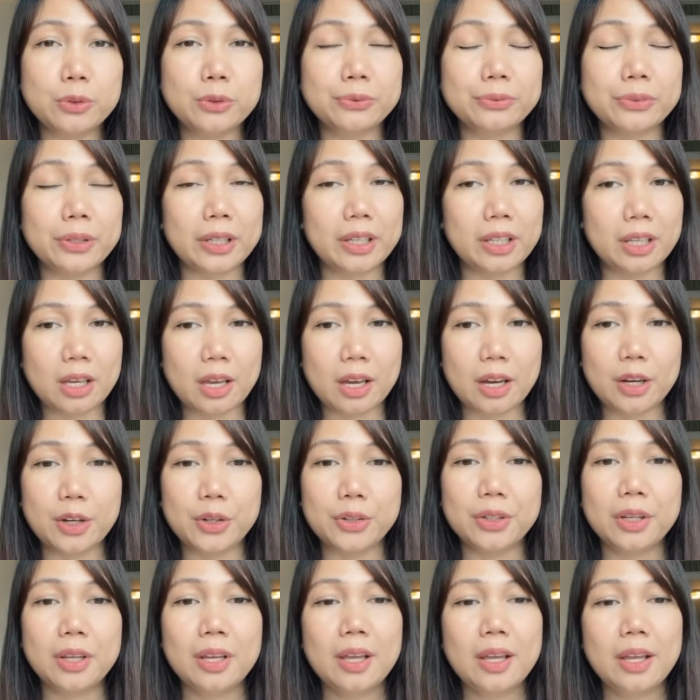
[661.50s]
flying
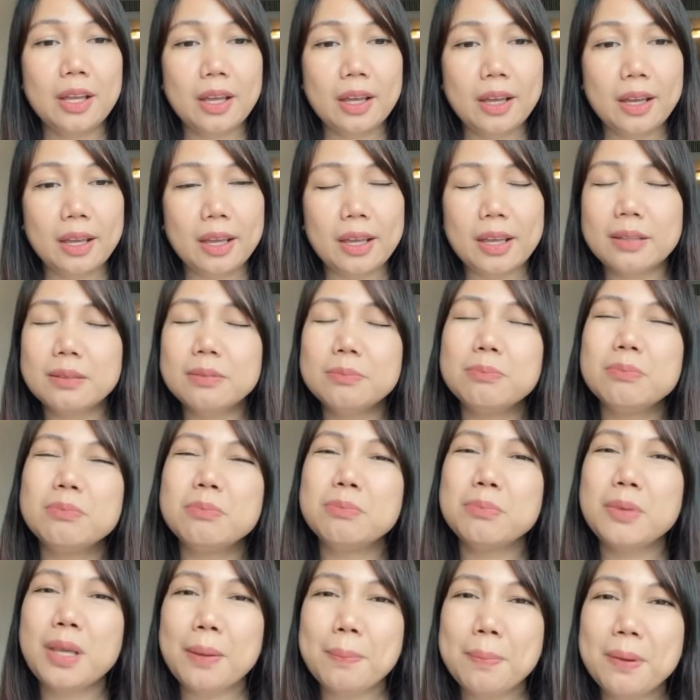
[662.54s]
out. And
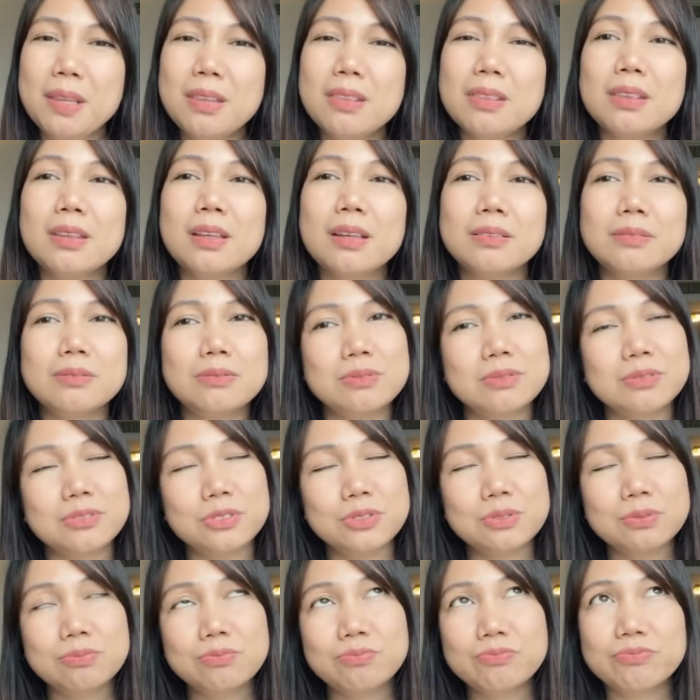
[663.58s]
maybe
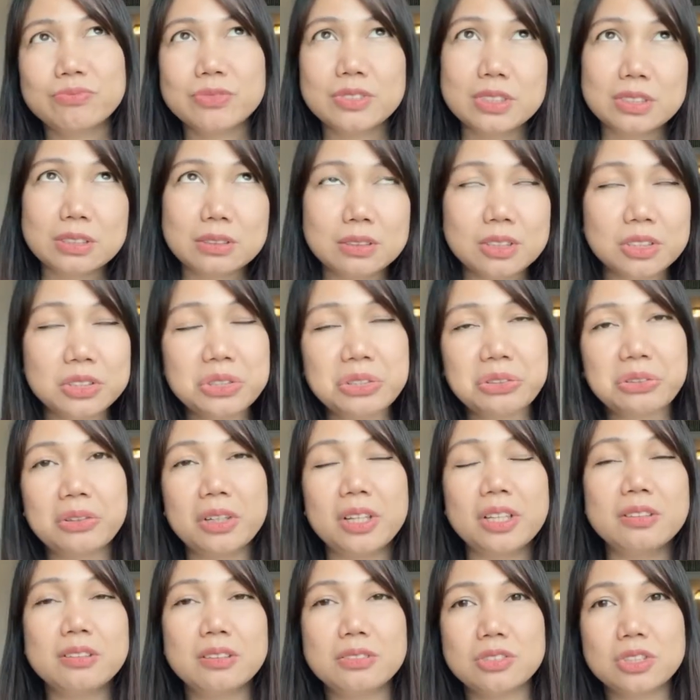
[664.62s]

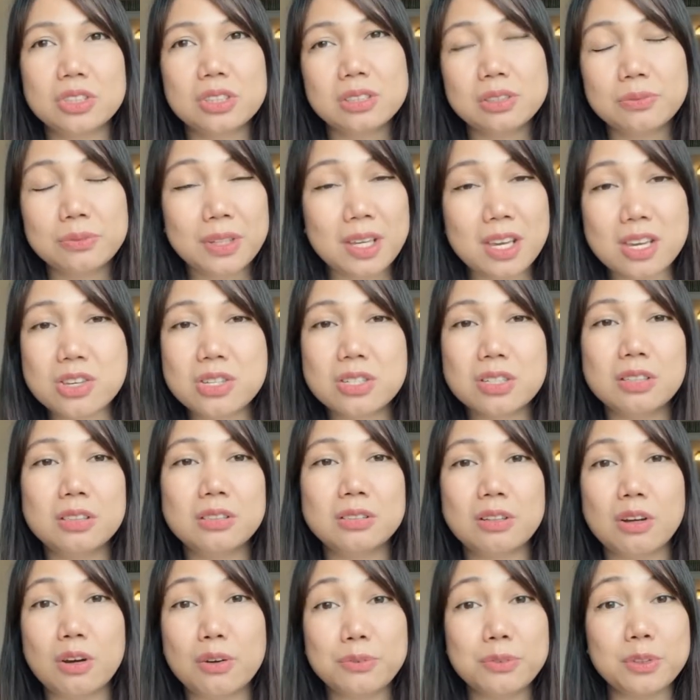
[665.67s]
considering
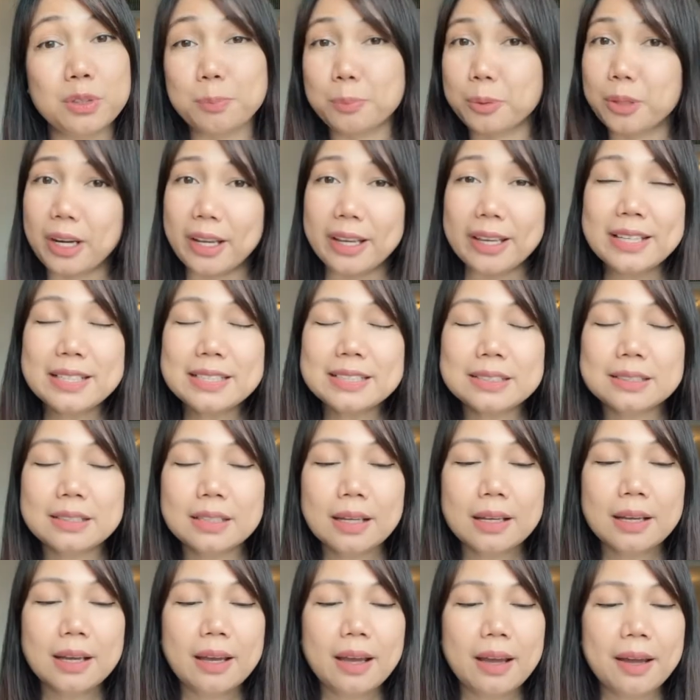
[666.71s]
justification of the price,
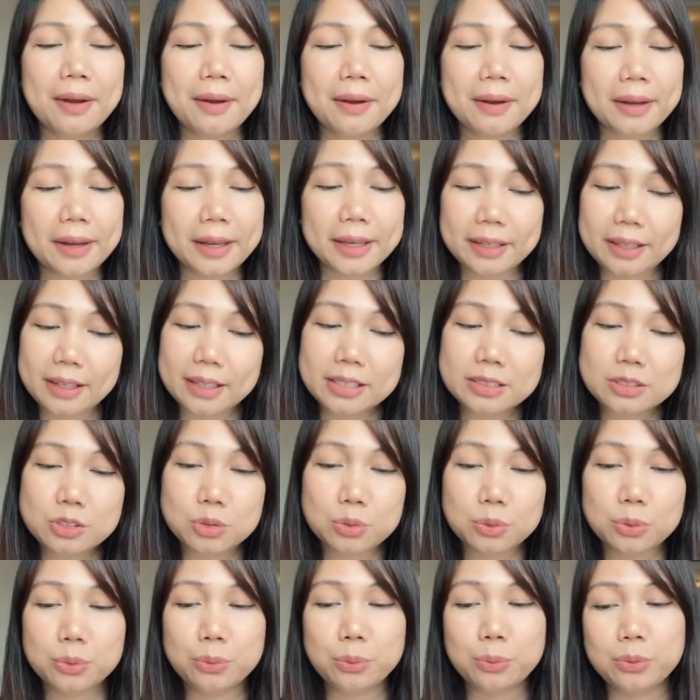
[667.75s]
I guess,
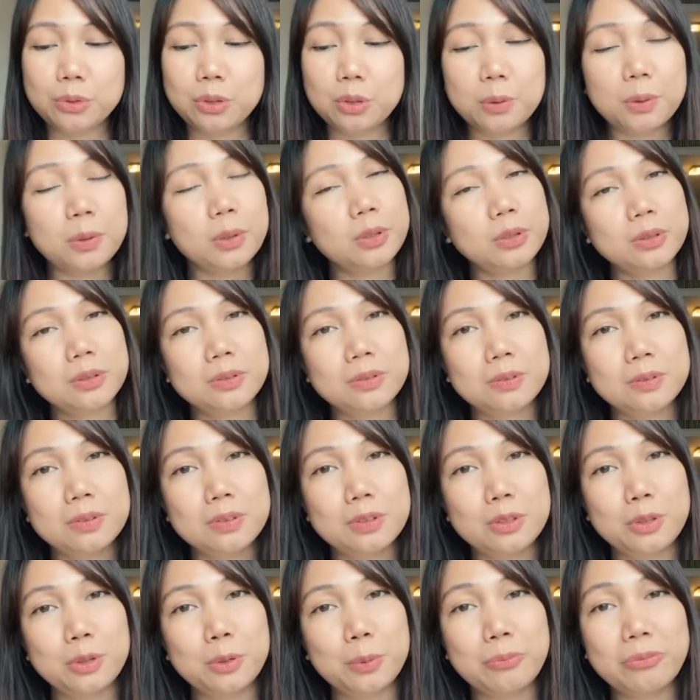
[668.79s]
so
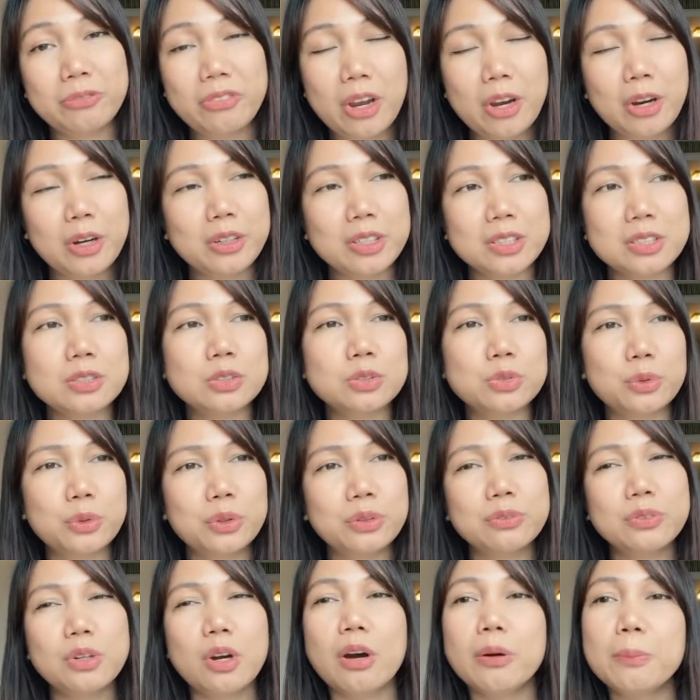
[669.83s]
your fare is sort
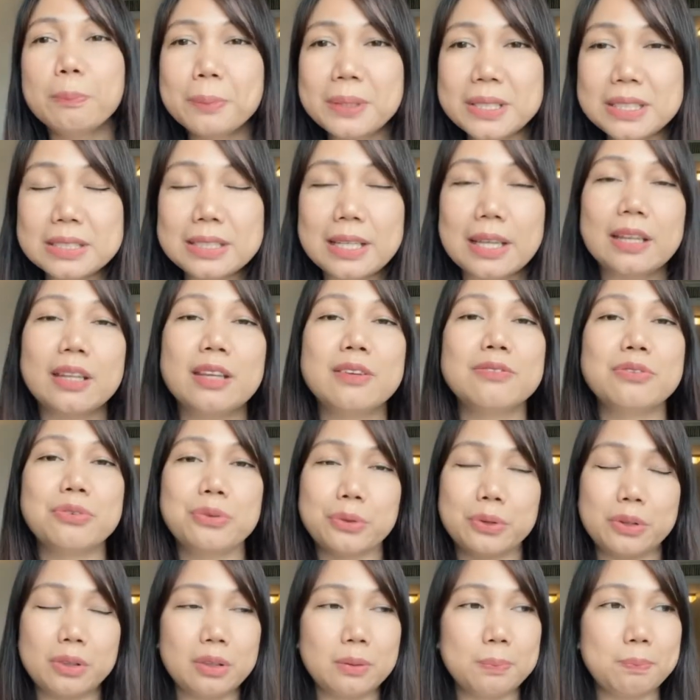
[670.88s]
of compensating
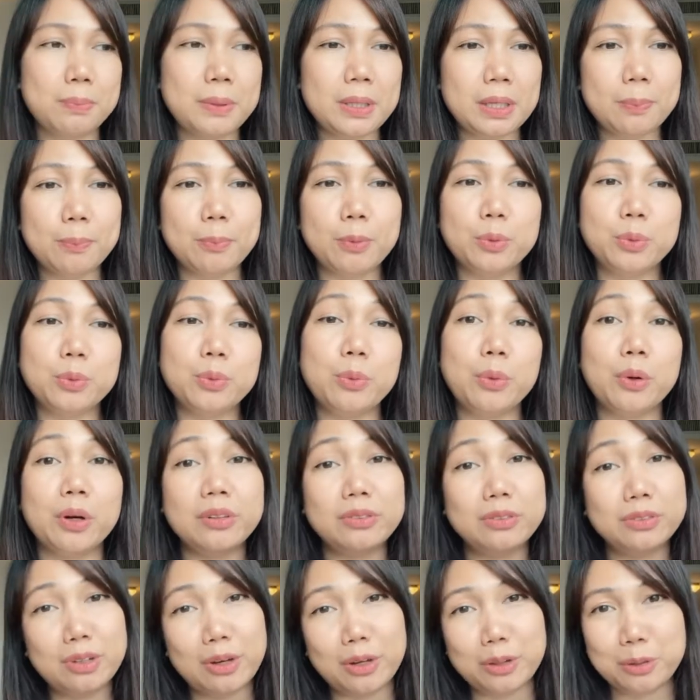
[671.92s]
for the people who are
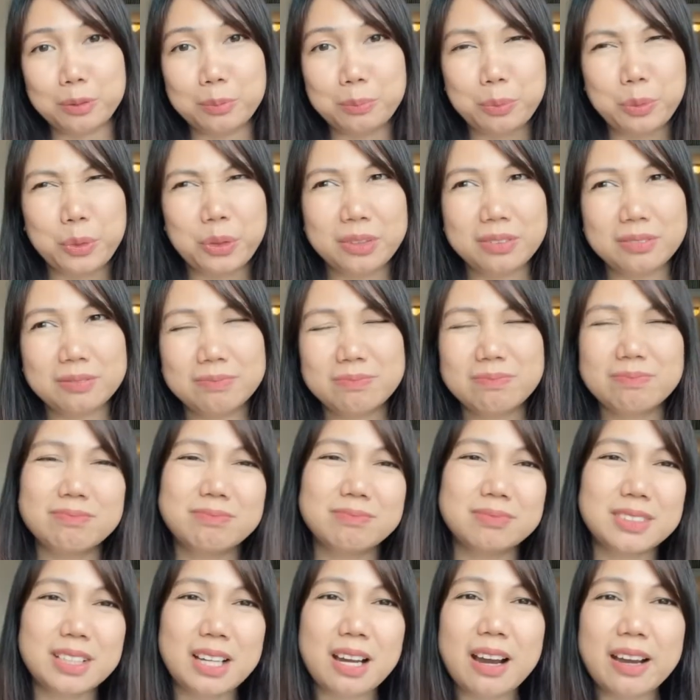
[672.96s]
not on board.
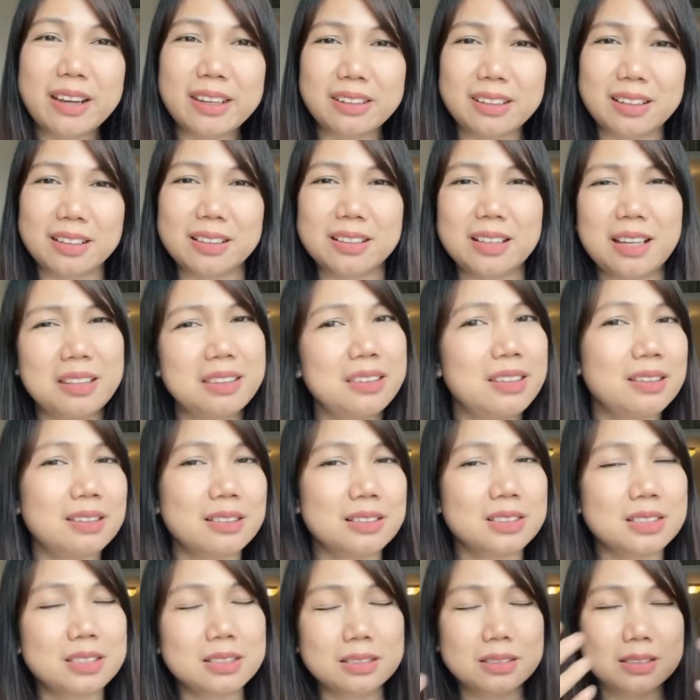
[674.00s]
Kinda. I think
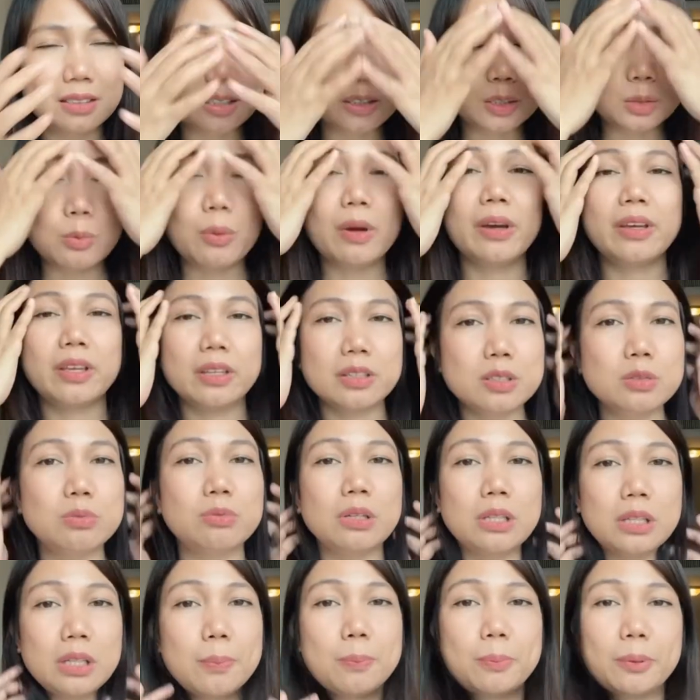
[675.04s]
that's why it's
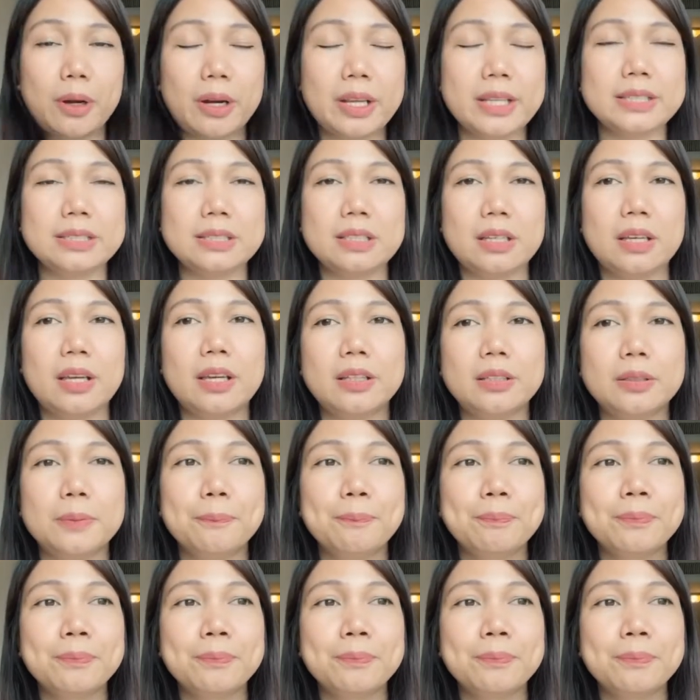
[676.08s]
really pricey. And